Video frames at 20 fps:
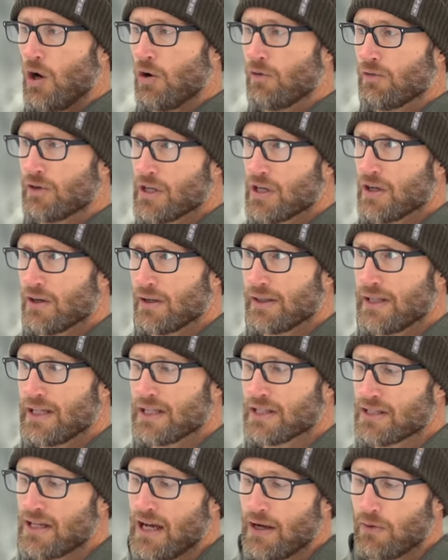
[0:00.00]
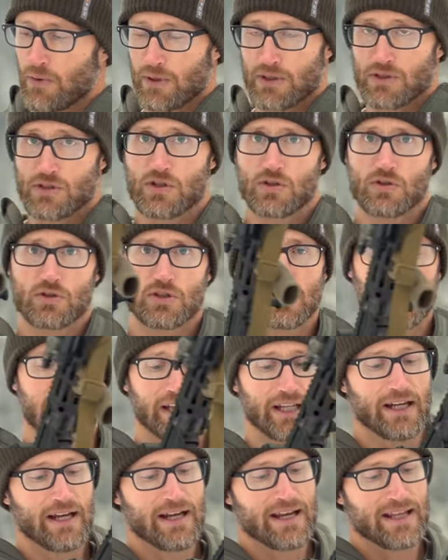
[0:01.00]
over here on this side, whereas
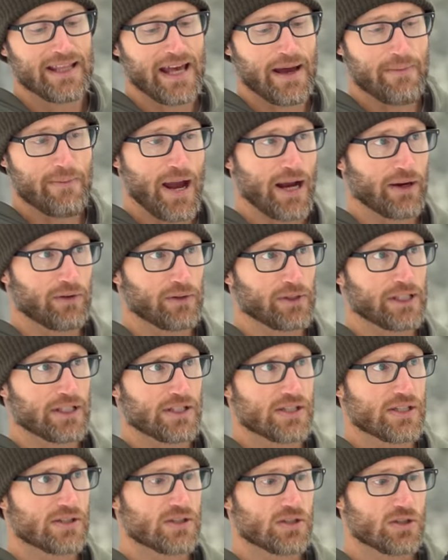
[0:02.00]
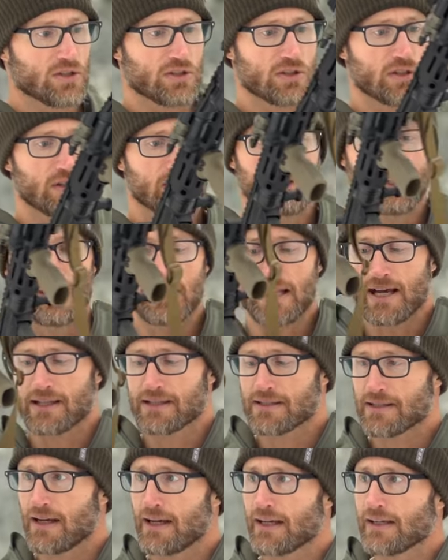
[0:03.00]
usually that mag release is just over on
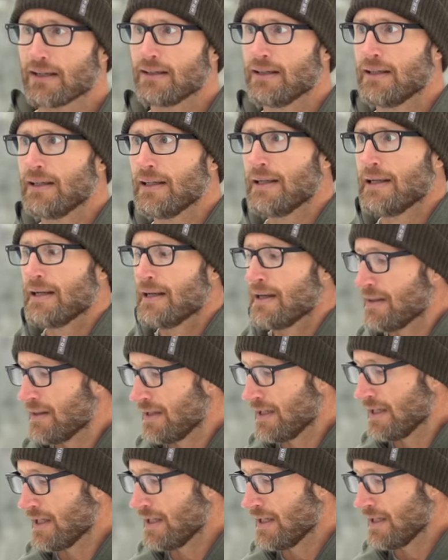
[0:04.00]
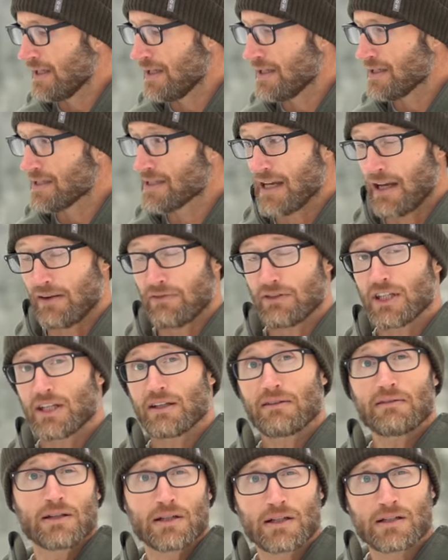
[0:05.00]
that side. The
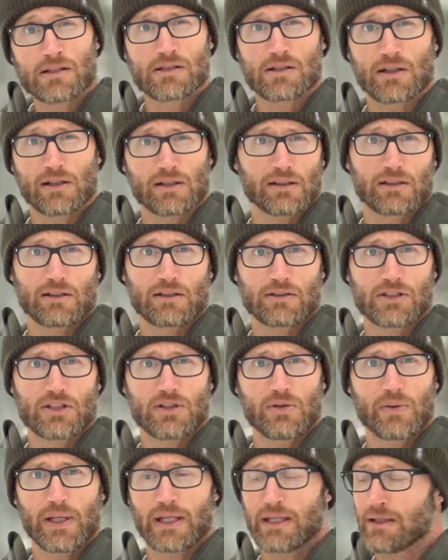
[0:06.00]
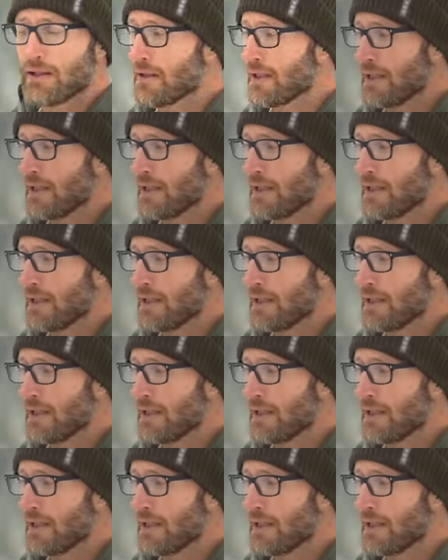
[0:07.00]
safety took a little doing,